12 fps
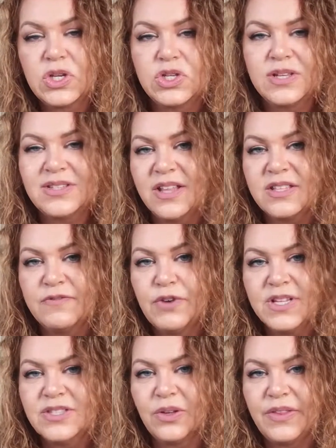has lots of
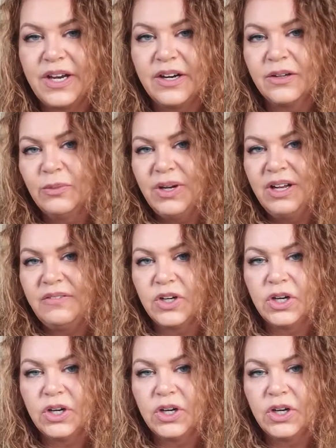friends on there. Whatever.